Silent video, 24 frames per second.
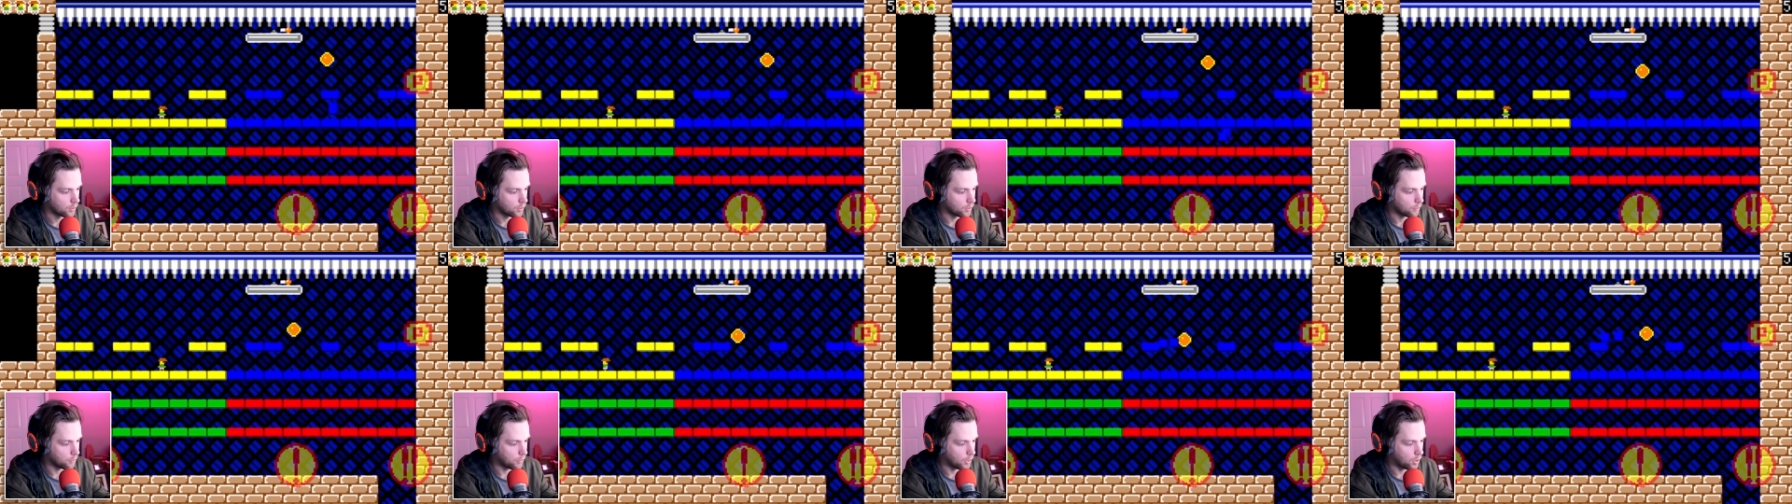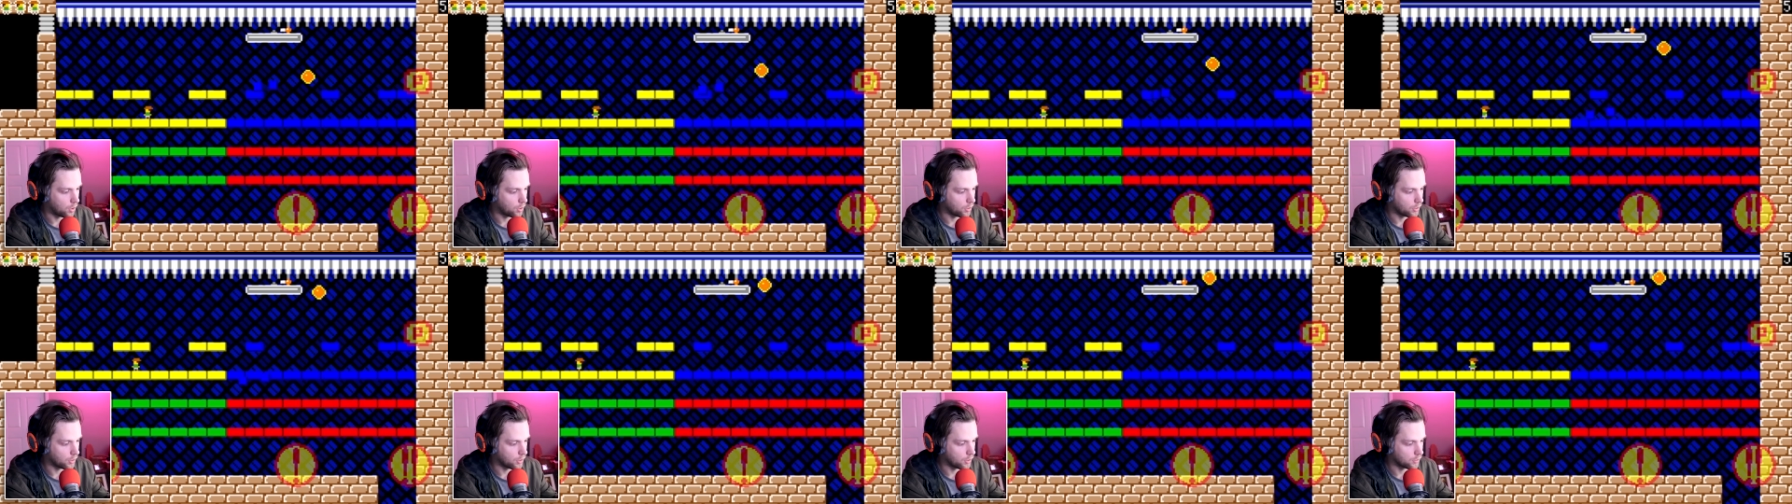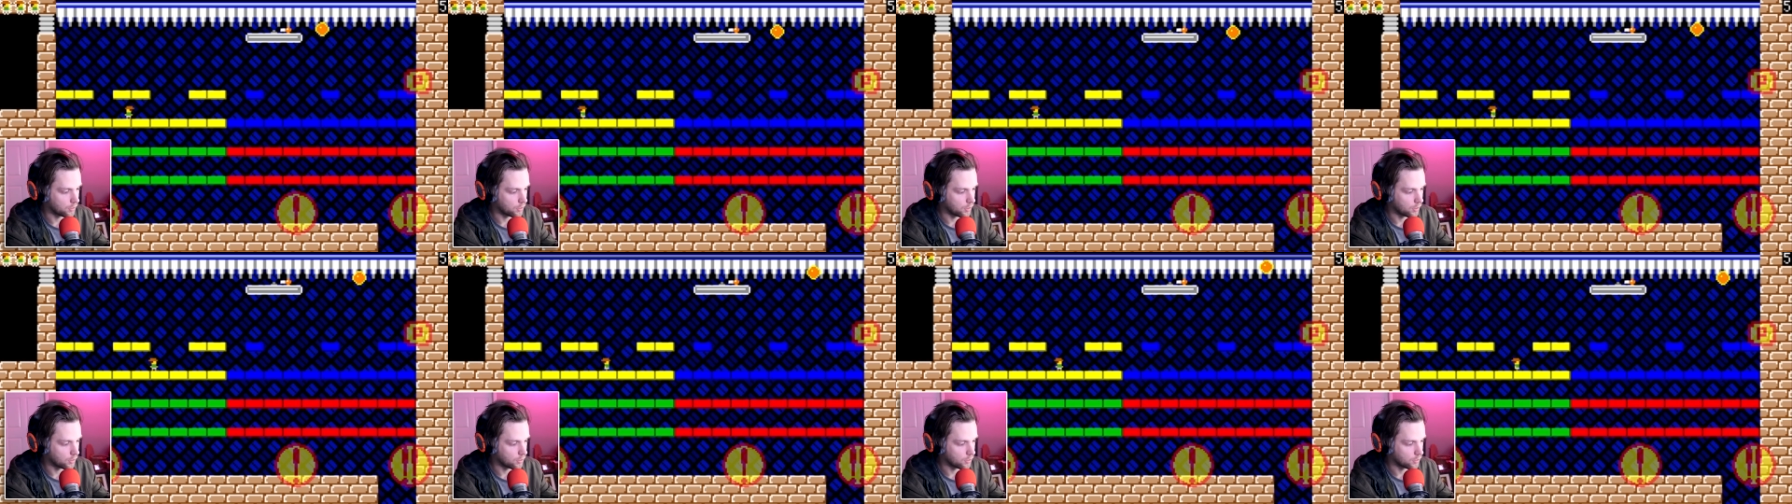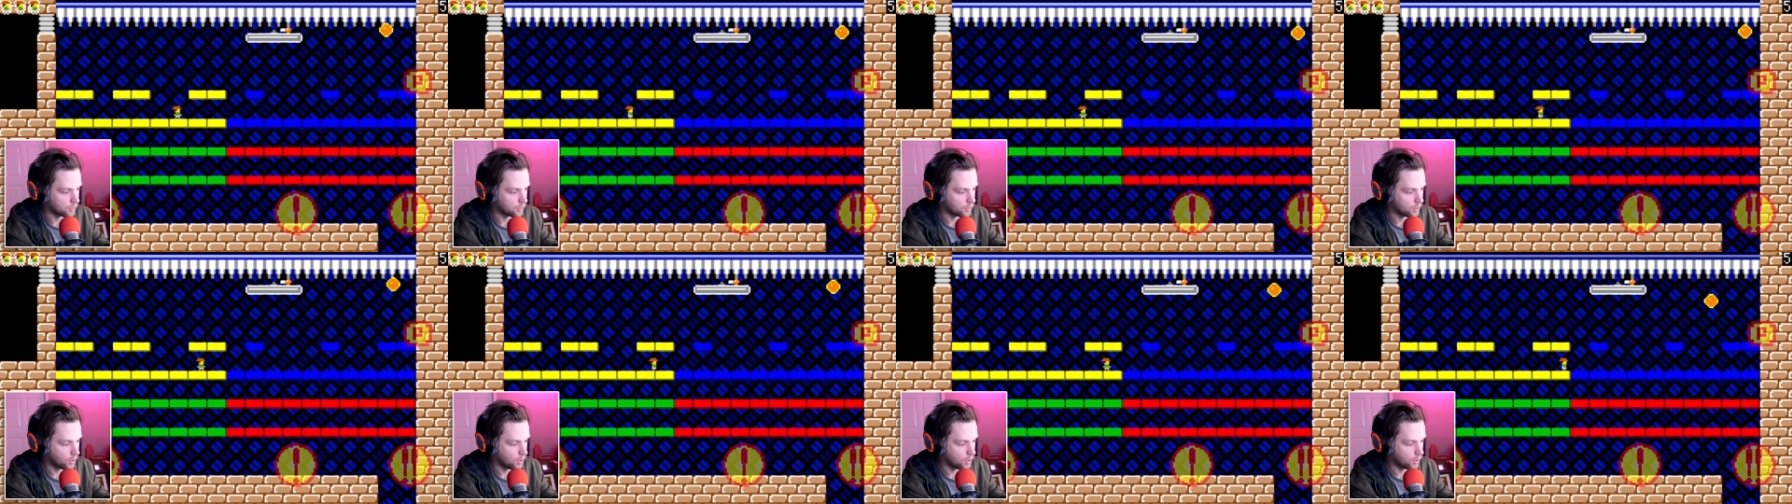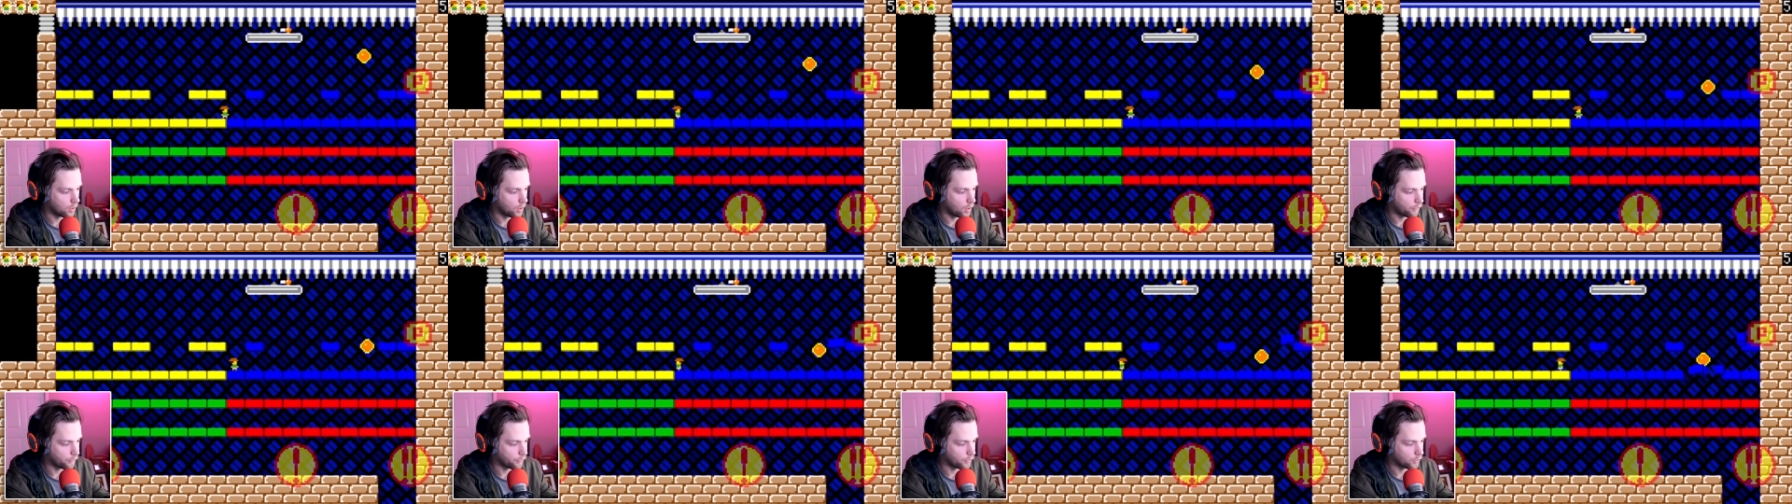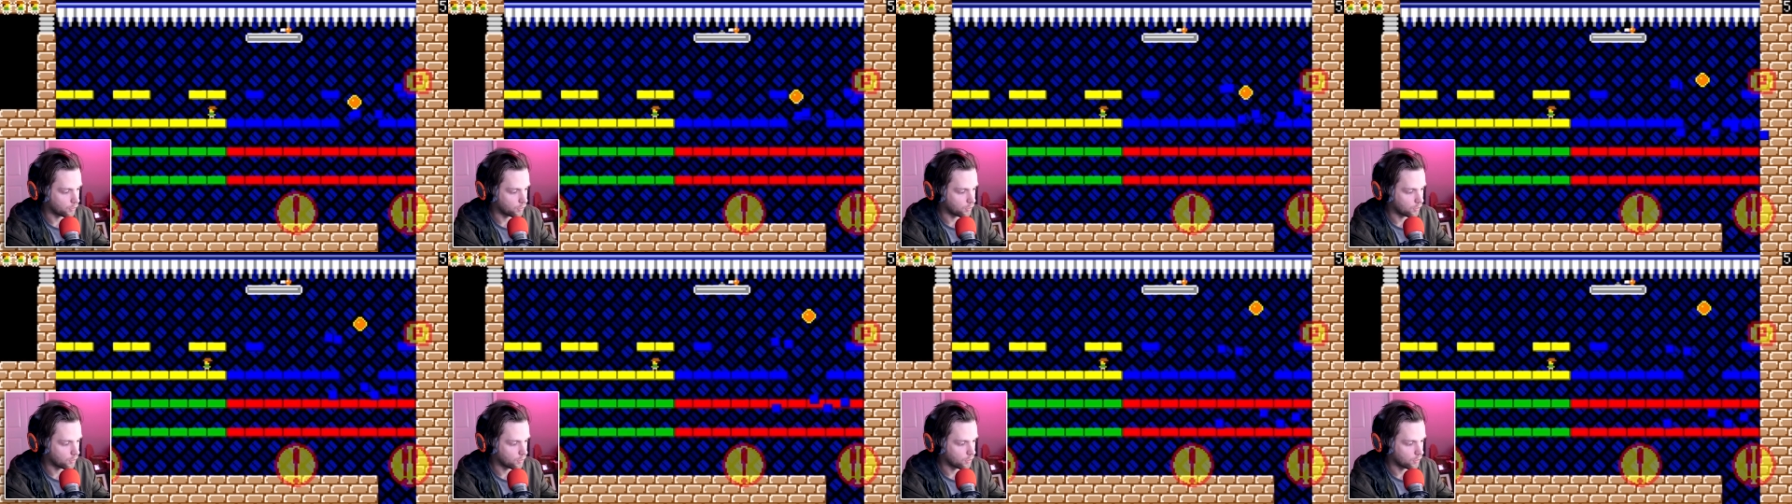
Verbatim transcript: The ball has gone off the...